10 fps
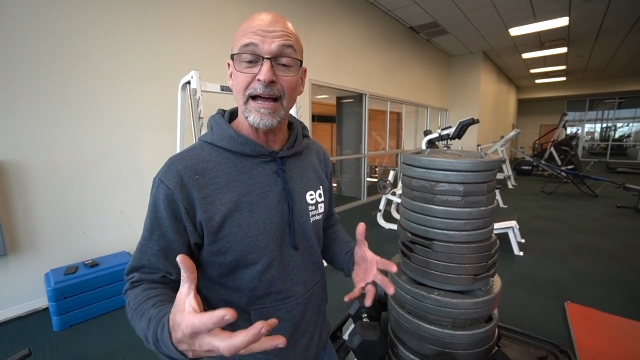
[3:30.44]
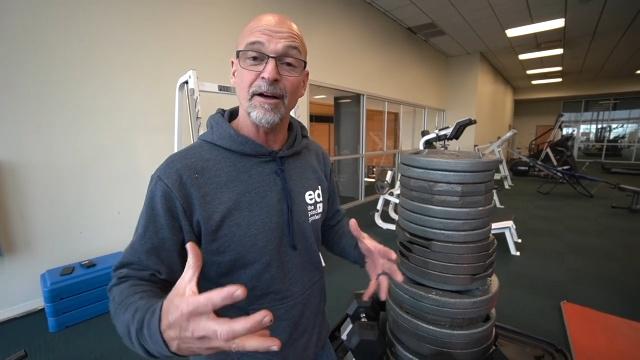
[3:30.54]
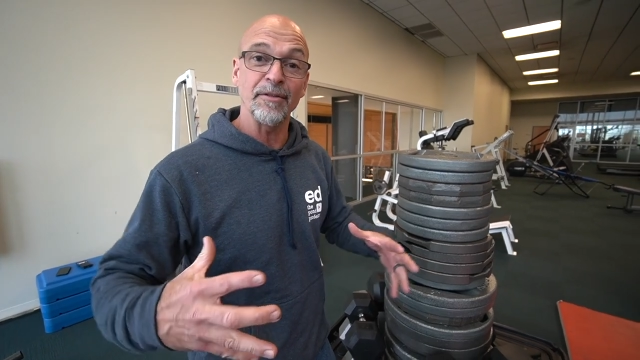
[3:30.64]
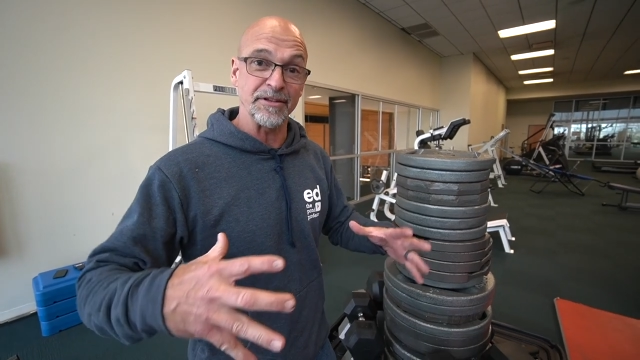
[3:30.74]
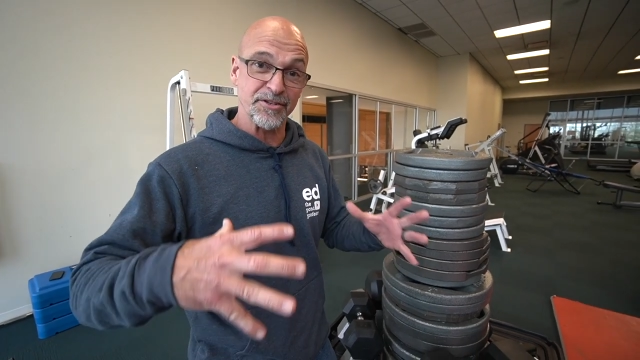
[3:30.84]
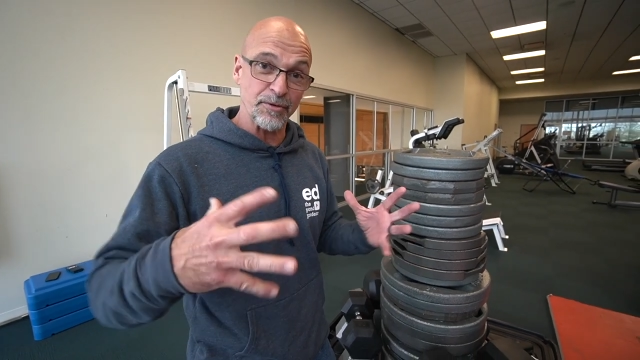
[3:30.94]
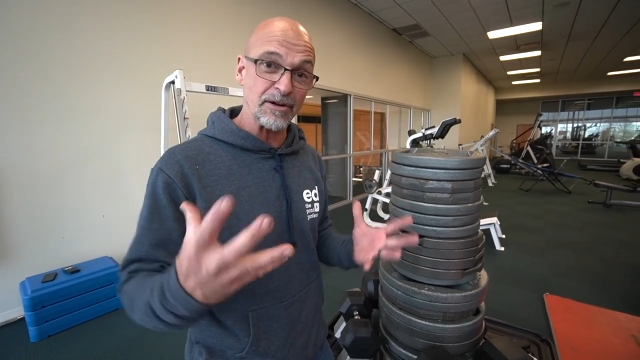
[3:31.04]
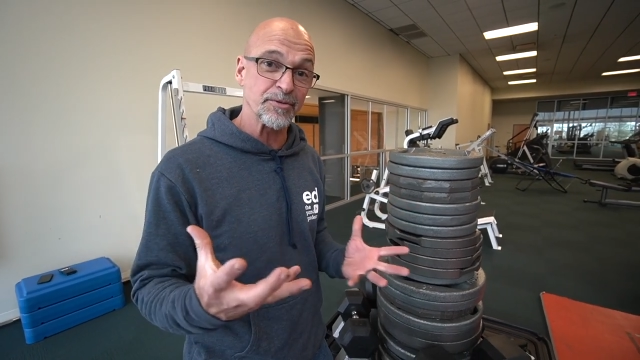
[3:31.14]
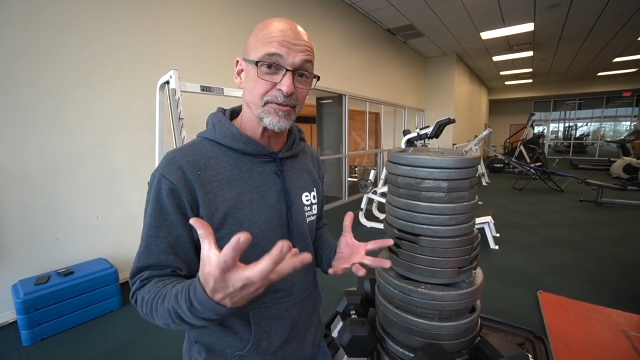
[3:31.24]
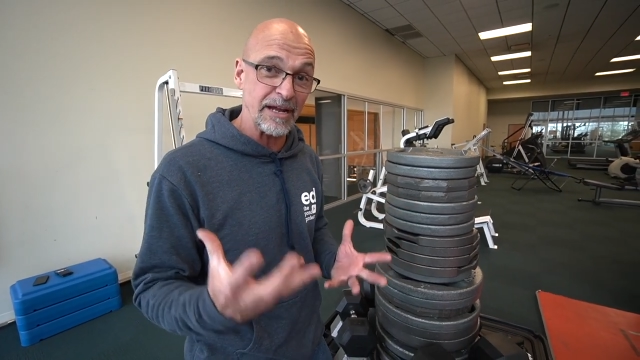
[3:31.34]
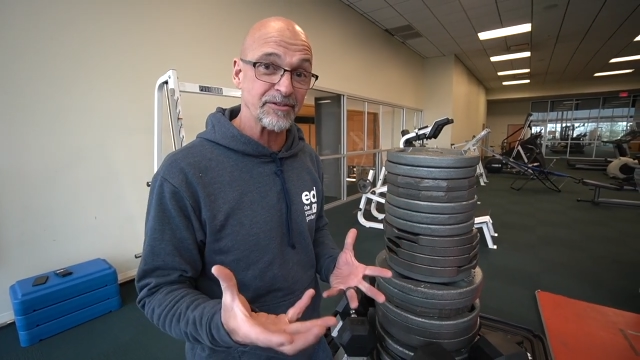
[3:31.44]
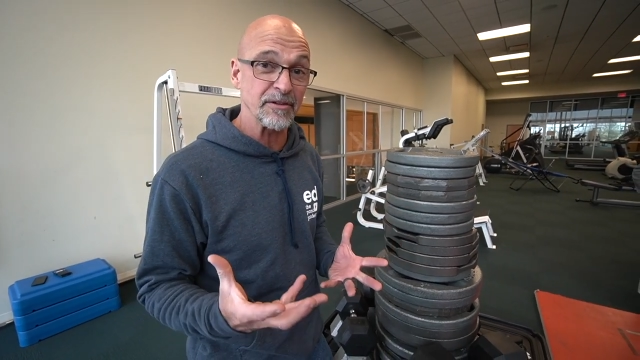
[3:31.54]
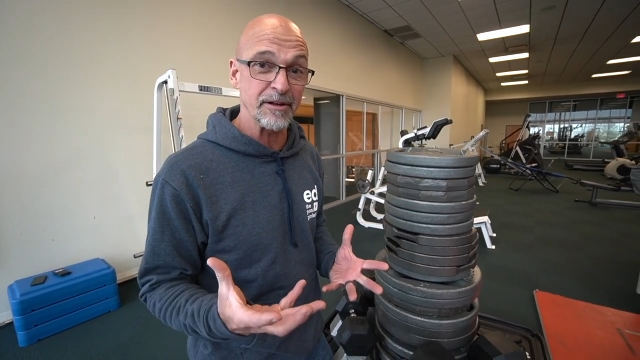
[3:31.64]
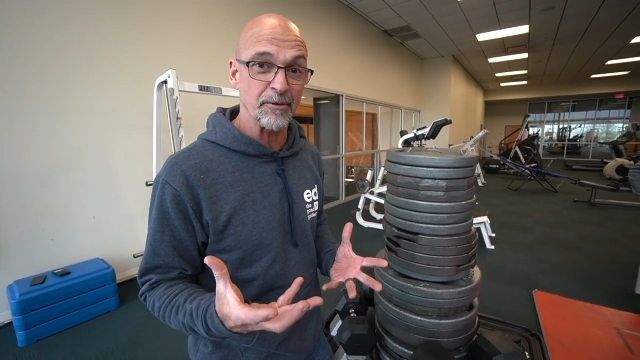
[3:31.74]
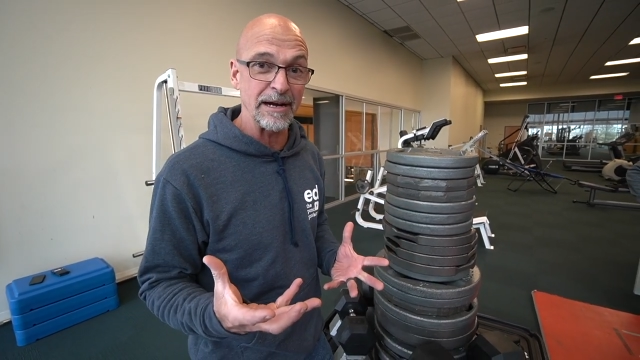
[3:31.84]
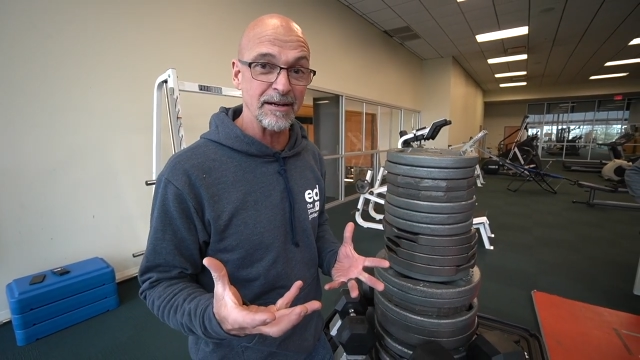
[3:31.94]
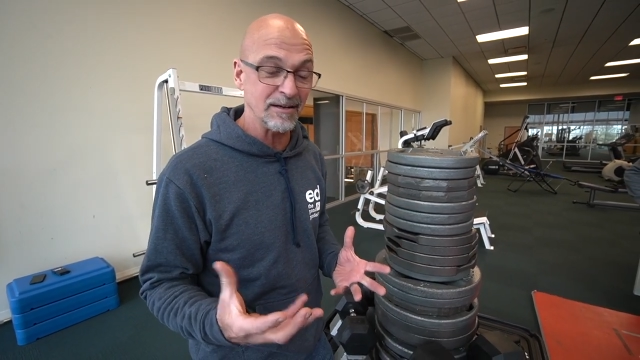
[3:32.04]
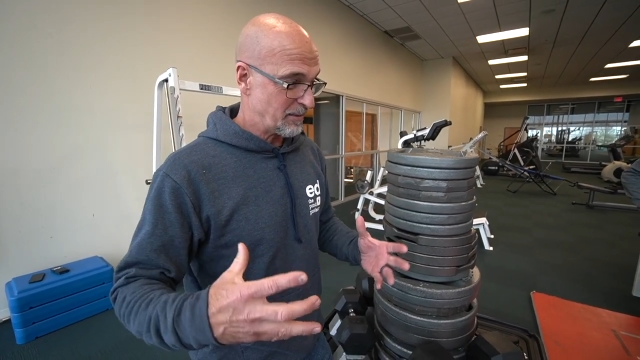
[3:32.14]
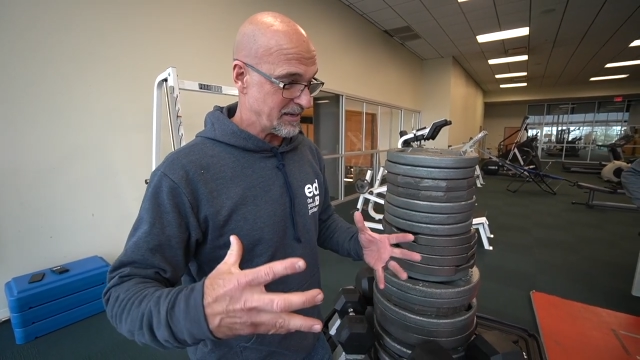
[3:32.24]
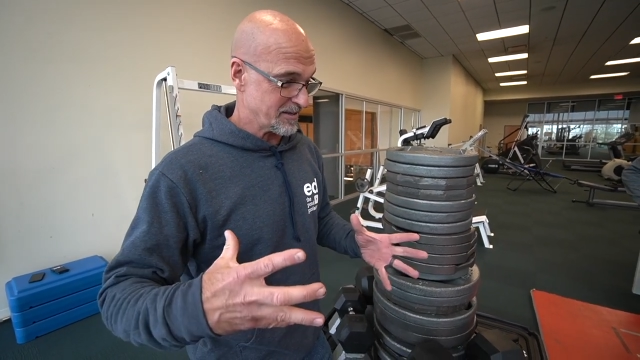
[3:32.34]
how the structure is actually
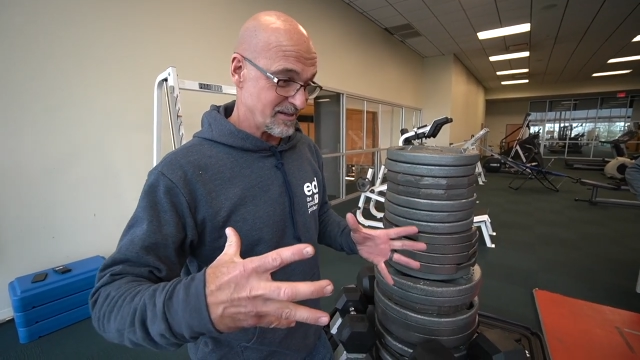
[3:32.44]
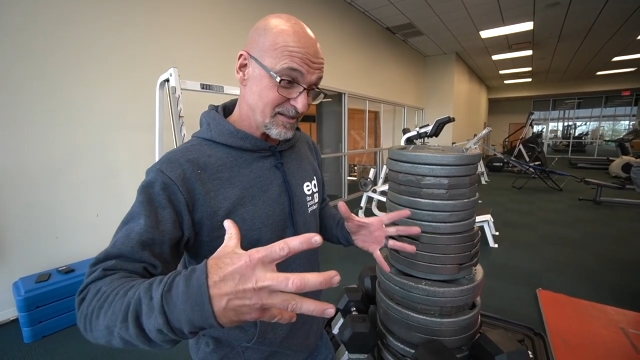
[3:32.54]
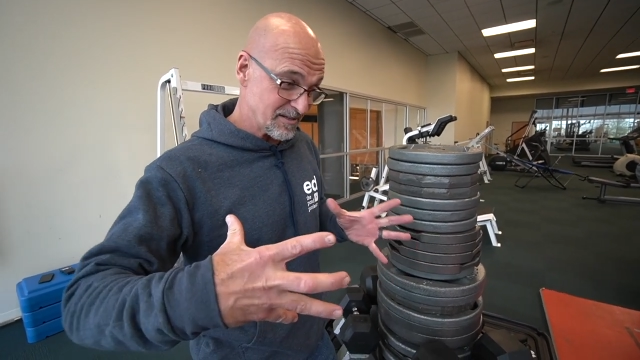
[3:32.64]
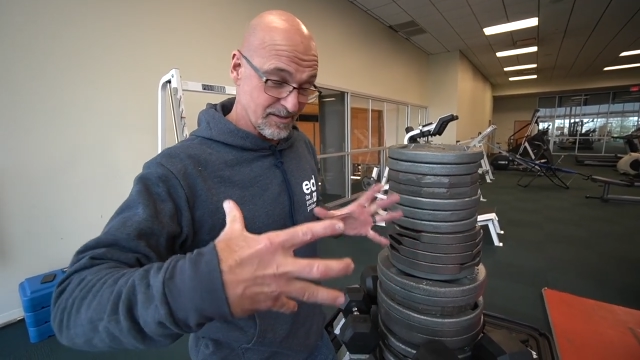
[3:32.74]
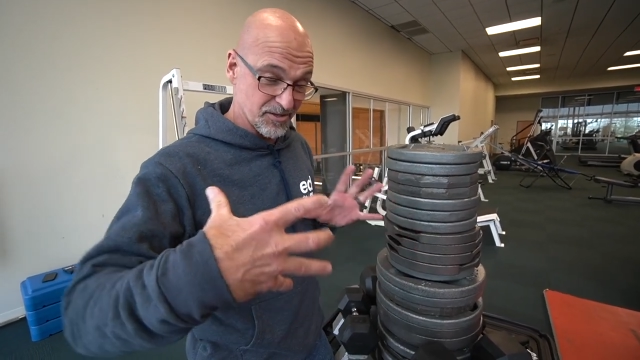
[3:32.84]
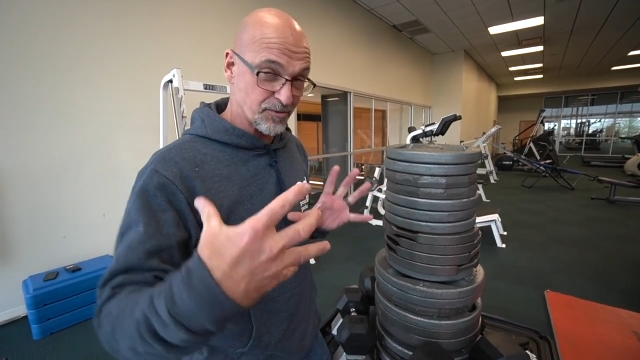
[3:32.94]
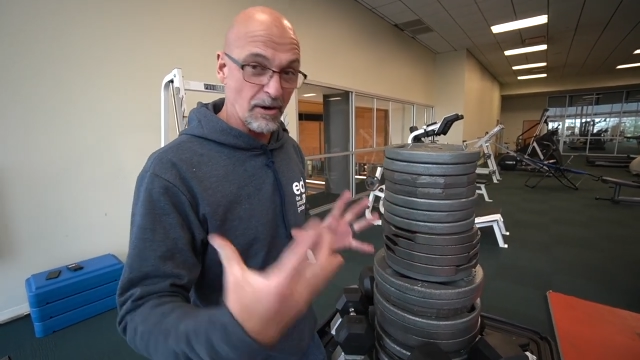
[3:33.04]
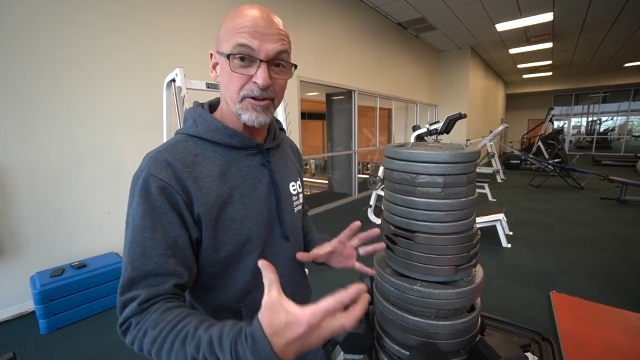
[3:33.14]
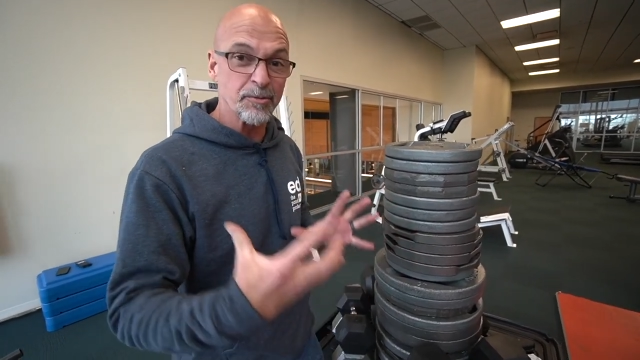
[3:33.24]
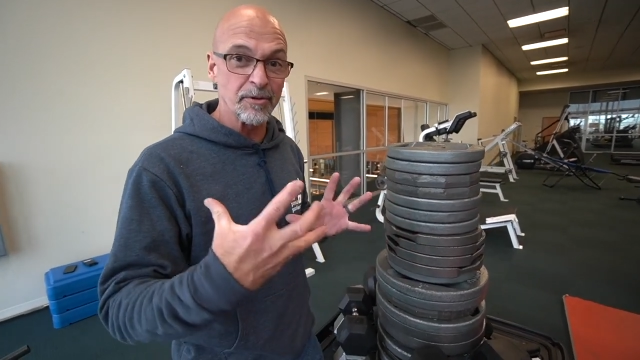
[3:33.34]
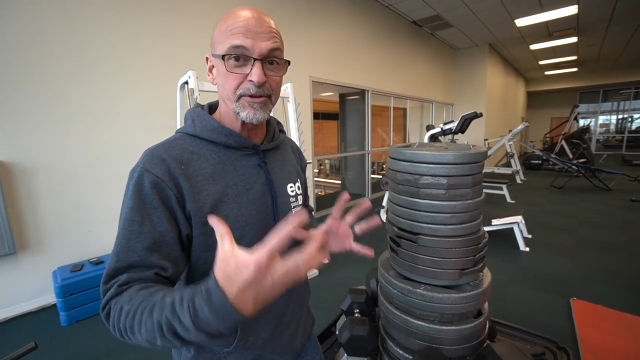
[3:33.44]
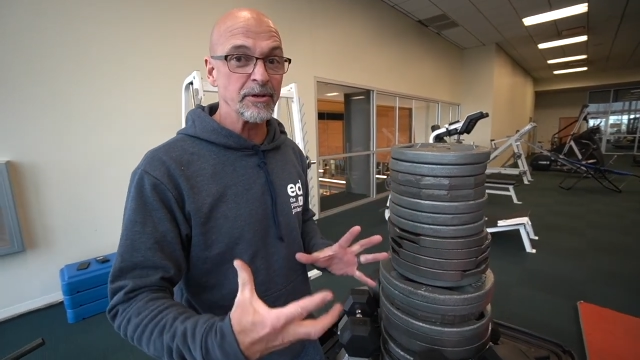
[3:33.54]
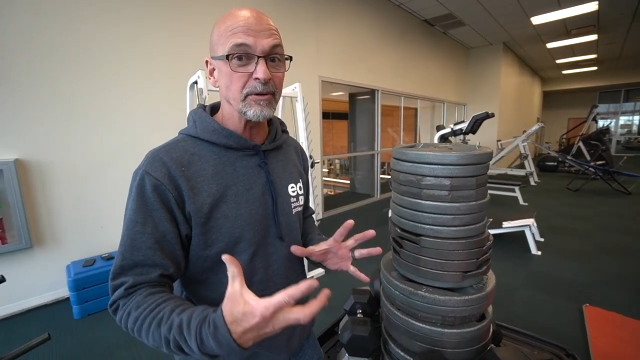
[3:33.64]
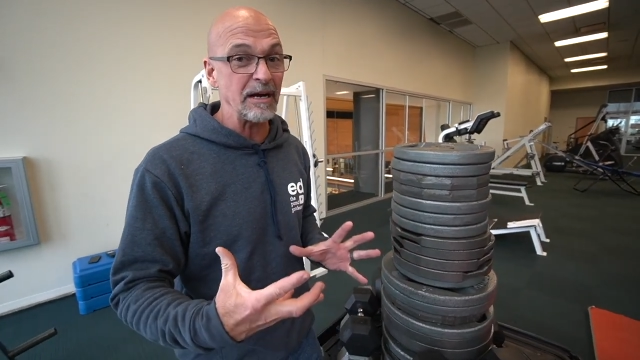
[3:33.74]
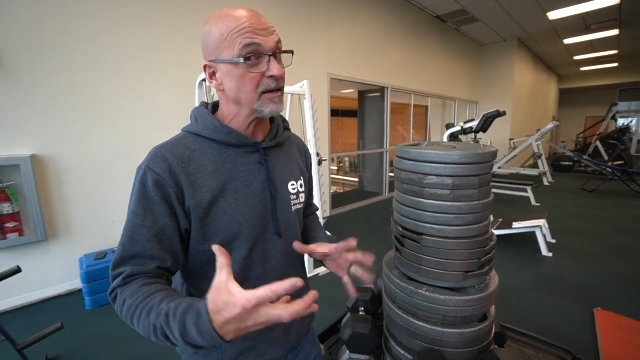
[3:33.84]
created because this is a structural unit.